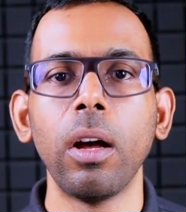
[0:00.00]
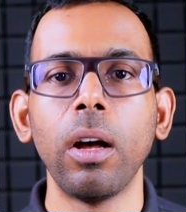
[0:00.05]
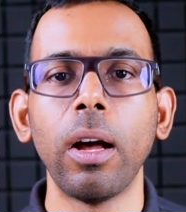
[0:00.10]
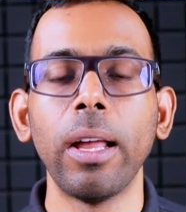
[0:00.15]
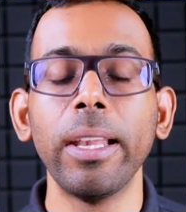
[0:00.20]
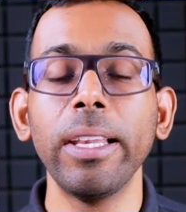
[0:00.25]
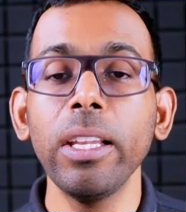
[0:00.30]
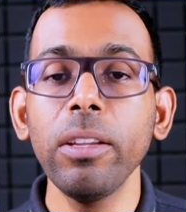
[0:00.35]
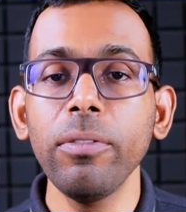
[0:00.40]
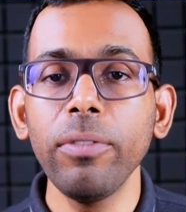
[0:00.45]

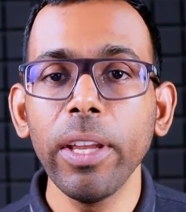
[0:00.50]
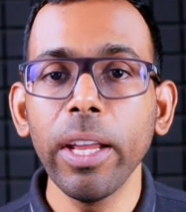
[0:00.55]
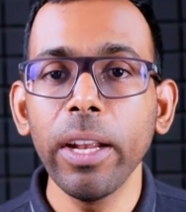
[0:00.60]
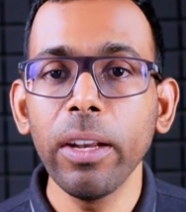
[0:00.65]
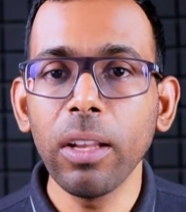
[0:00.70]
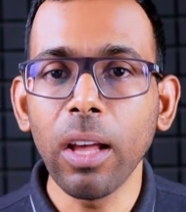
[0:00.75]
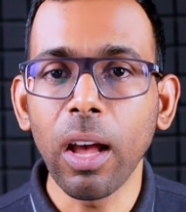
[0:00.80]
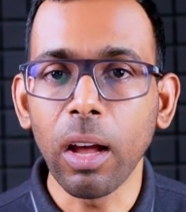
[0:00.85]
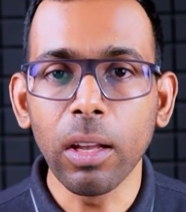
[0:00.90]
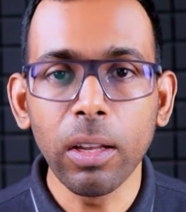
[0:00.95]

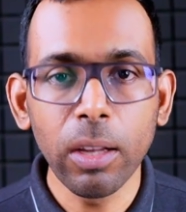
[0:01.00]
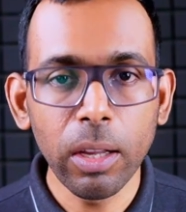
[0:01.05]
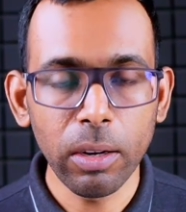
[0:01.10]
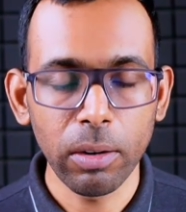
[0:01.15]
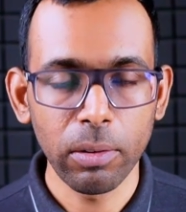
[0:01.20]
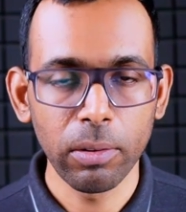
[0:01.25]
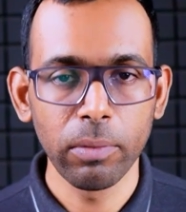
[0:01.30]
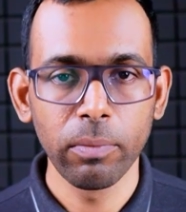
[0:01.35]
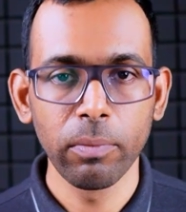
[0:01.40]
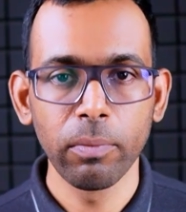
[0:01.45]
alleviate
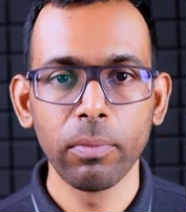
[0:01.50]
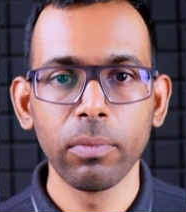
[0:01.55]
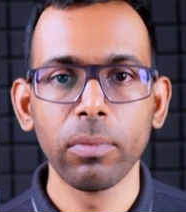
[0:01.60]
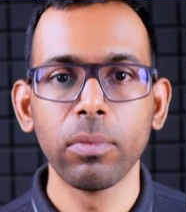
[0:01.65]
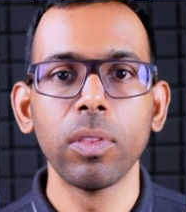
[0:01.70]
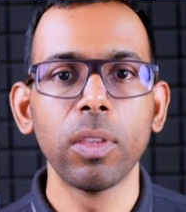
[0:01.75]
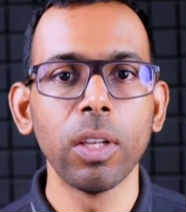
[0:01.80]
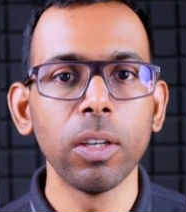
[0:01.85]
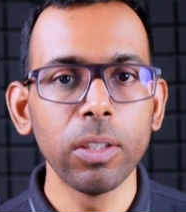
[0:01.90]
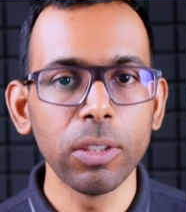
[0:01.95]
hunger,
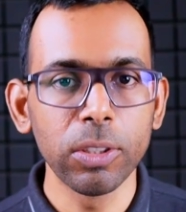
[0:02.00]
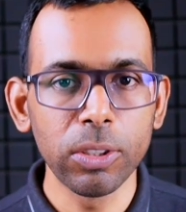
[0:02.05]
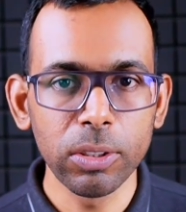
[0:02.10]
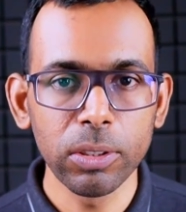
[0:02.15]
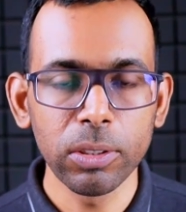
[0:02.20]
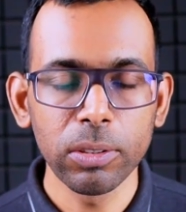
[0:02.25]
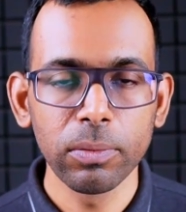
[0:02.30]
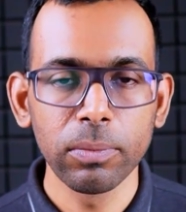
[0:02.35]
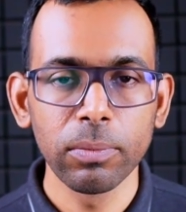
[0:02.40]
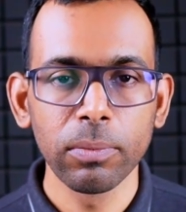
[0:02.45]
thirst,
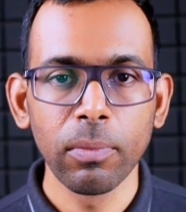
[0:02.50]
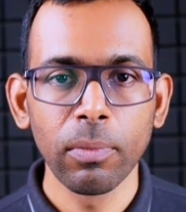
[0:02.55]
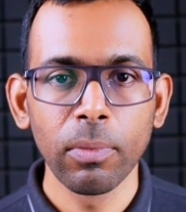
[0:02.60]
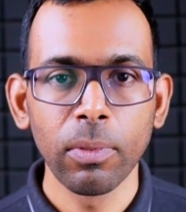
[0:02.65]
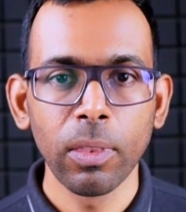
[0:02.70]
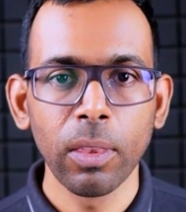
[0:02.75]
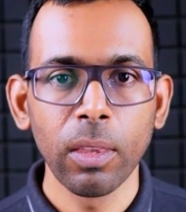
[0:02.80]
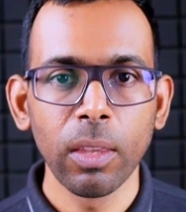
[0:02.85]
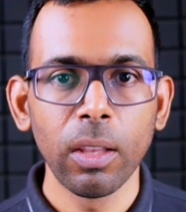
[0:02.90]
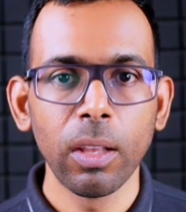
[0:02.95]

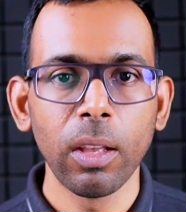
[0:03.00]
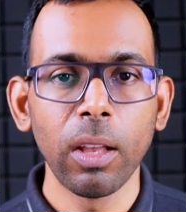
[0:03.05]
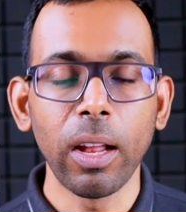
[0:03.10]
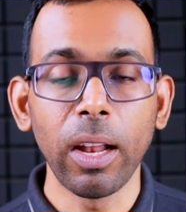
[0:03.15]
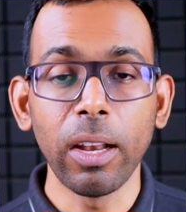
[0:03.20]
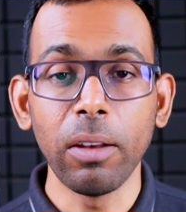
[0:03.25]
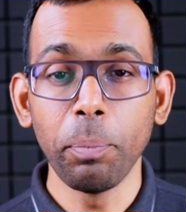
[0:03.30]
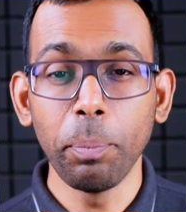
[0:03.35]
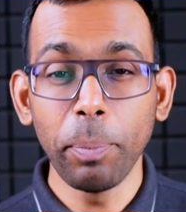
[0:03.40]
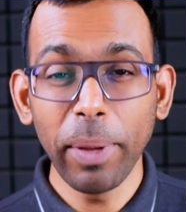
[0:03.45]

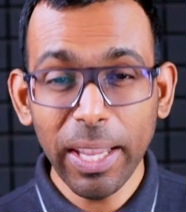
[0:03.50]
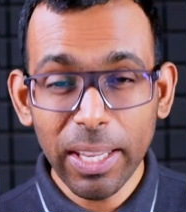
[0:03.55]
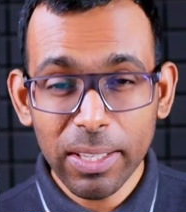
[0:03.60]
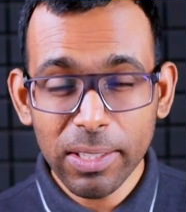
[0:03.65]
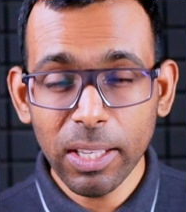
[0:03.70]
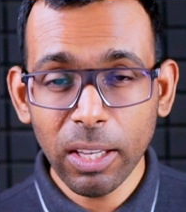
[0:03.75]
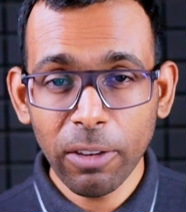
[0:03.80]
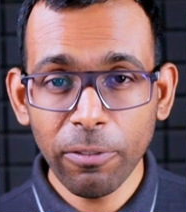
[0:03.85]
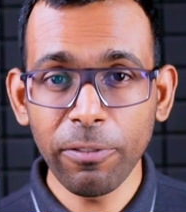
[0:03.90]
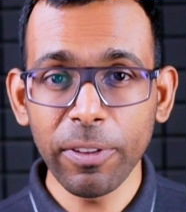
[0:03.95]
and
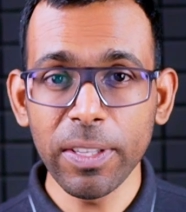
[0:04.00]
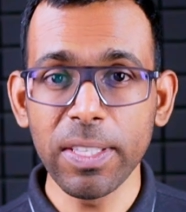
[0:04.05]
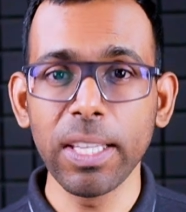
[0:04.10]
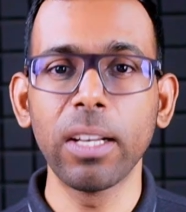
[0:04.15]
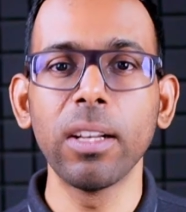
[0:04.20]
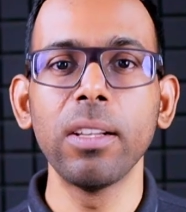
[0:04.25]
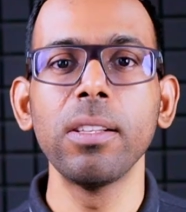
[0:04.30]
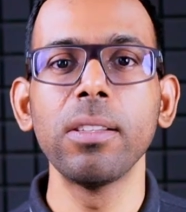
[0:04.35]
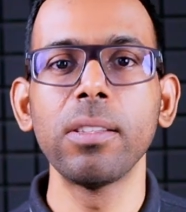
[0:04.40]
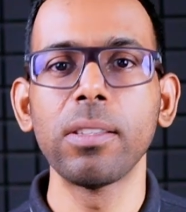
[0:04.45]
basic
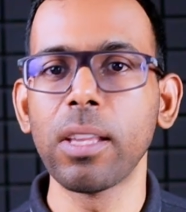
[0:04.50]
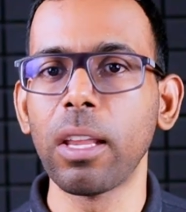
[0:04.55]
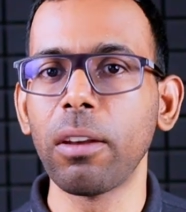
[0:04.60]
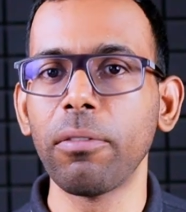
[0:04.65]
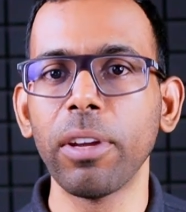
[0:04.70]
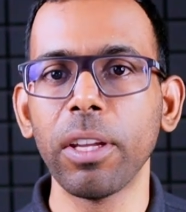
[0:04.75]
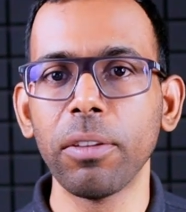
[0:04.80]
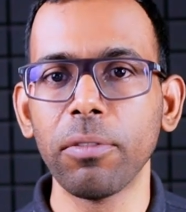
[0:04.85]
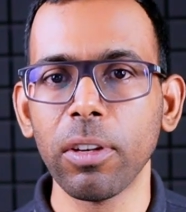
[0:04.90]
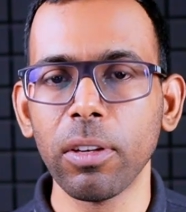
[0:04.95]
physical
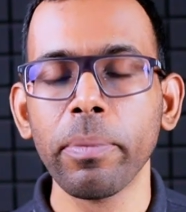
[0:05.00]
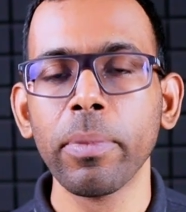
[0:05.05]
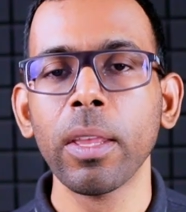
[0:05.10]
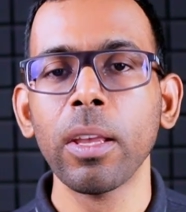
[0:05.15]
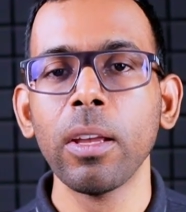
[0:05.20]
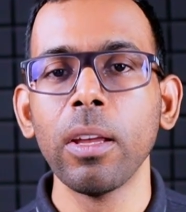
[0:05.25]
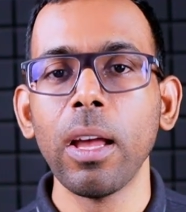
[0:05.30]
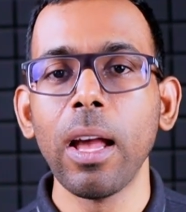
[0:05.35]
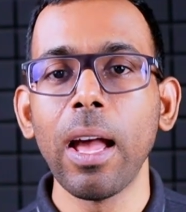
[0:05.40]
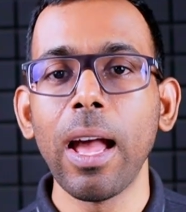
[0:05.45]
survival,
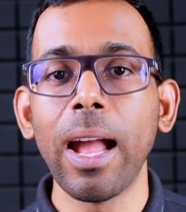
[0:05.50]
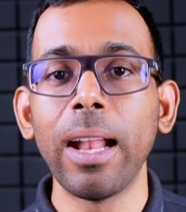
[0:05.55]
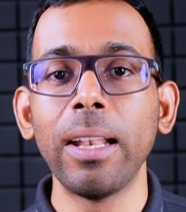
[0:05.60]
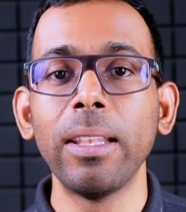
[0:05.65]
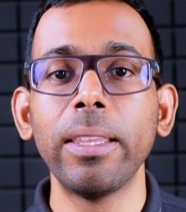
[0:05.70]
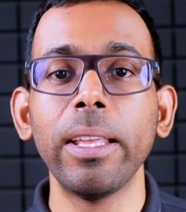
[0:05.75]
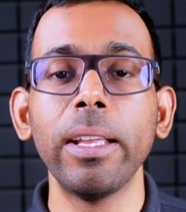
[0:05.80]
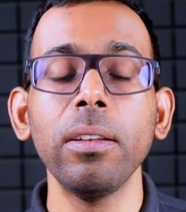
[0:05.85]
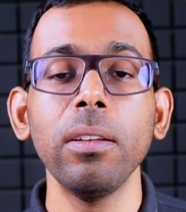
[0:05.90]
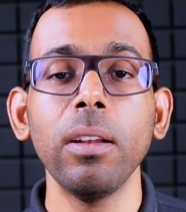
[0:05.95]
and
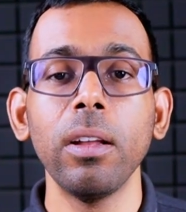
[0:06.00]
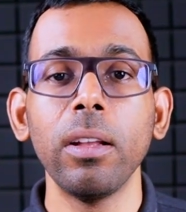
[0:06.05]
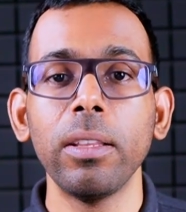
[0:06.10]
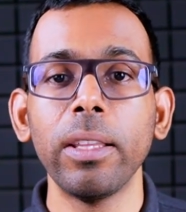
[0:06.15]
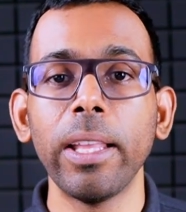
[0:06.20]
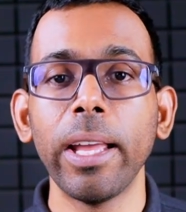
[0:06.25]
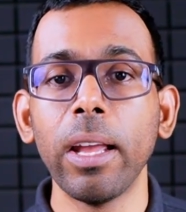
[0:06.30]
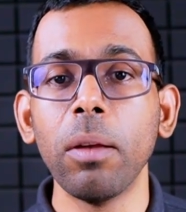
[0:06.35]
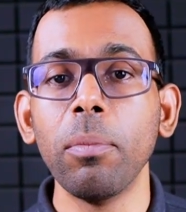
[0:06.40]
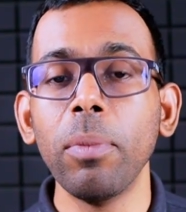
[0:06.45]
then
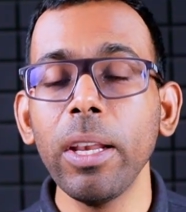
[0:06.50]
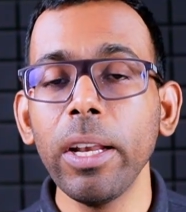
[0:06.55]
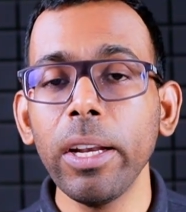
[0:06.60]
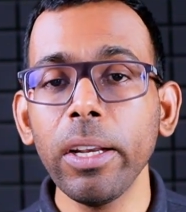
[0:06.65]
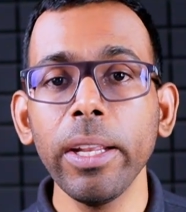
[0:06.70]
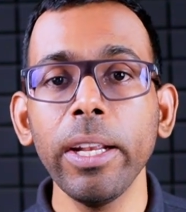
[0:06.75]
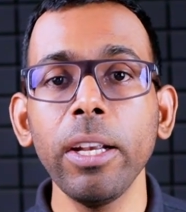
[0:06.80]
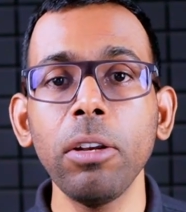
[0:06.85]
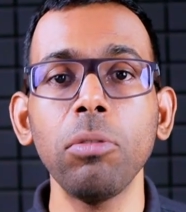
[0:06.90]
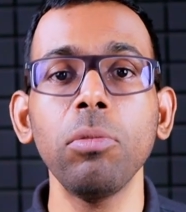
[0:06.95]
the
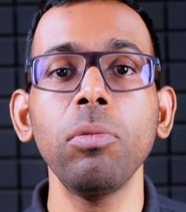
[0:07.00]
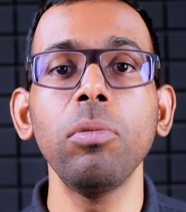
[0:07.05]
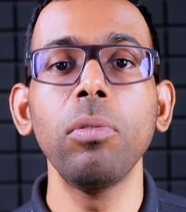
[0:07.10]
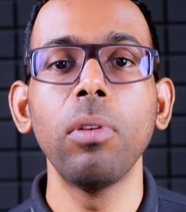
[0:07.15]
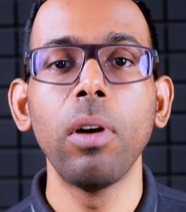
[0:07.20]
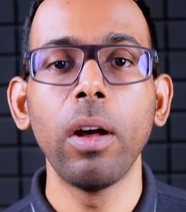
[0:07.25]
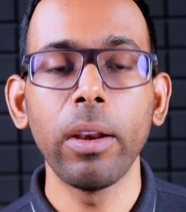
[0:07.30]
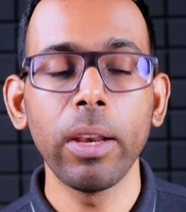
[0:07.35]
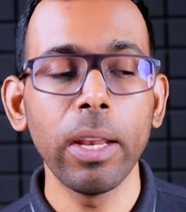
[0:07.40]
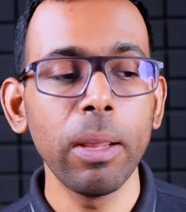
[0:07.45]
ability to
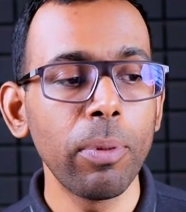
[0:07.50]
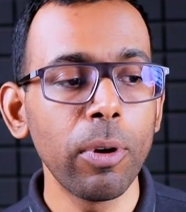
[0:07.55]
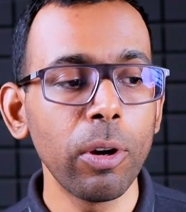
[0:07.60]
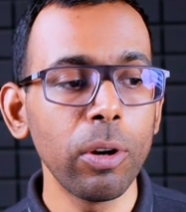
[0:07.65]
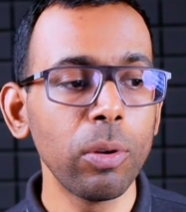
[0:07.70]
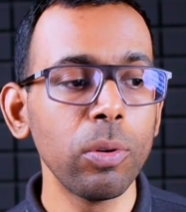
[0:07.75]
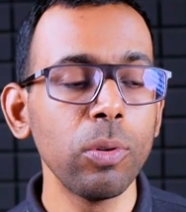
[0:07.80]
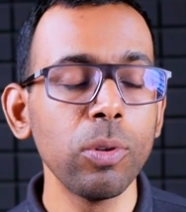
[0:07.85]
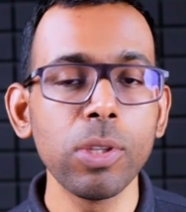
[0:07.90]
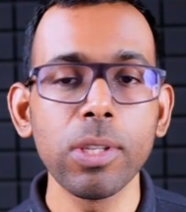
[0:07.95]

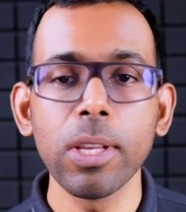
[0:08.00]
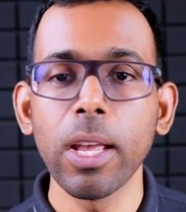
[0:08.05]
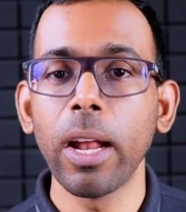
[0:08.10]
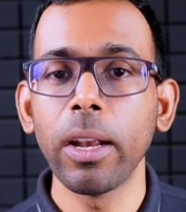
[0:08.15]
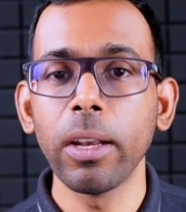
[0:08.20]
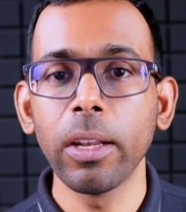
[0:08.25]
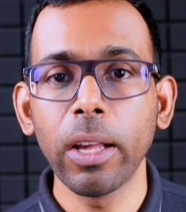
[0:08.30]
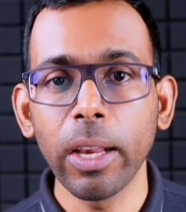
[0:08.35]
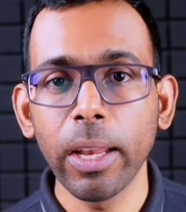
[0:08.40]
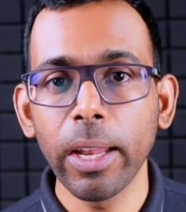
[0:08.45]
reproduce
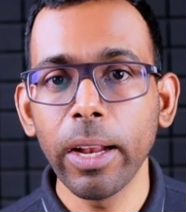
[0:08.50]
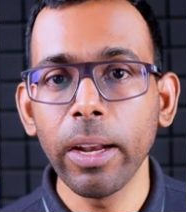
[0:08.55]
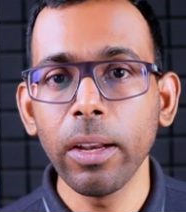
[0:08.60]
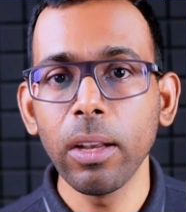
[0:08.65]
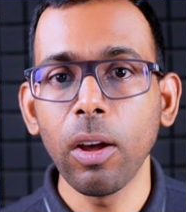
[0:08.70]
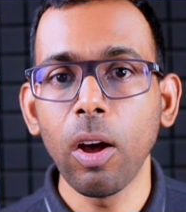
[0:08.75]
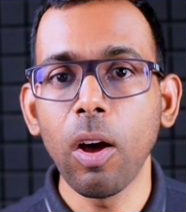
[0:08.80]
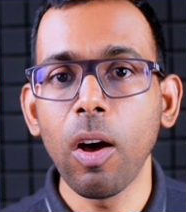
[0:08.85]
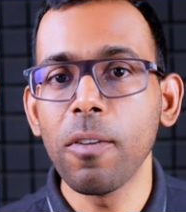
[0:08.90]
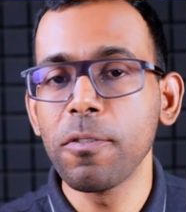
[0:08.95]
and create
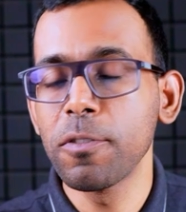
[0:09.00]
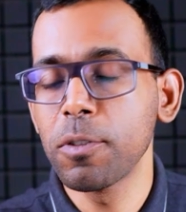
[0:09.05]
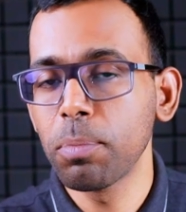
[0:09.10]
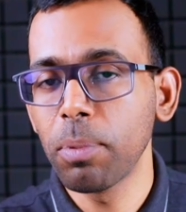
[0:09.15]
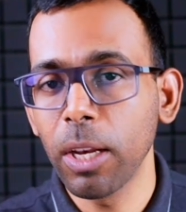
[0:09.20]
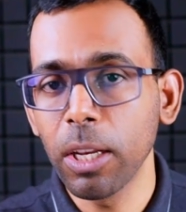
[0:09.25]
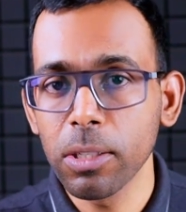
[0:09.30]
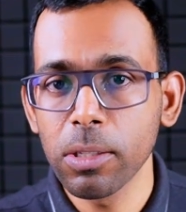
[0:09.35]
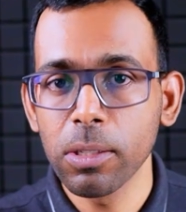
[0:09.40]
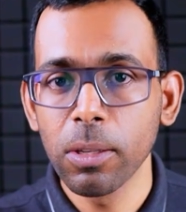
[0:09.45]

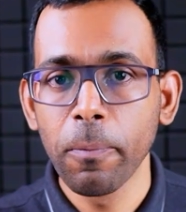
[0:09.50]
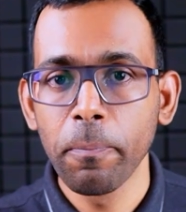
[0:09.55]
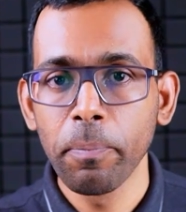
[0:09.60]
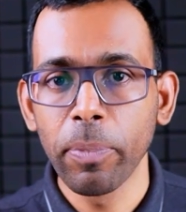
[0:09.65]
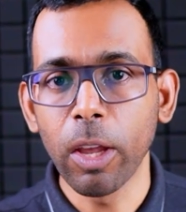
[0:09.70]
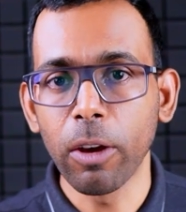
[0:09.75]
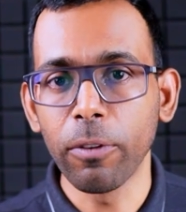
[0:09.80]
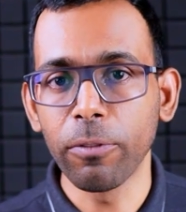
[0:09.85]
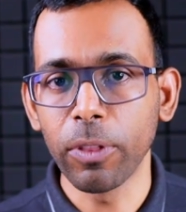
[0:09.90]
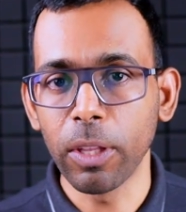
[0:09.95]
offsprings
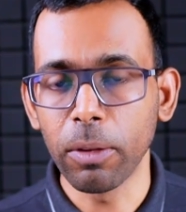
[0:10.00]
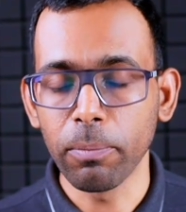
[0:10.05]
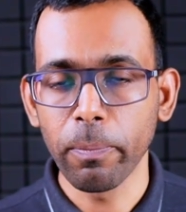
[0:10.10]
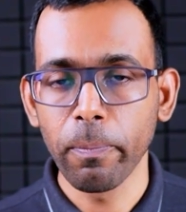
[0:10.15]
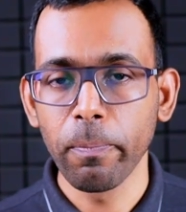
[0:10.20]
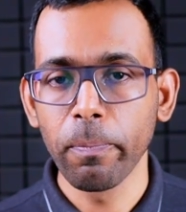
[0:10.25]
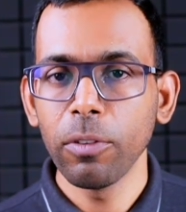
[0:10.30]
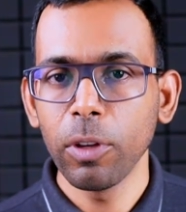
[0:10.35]
of them.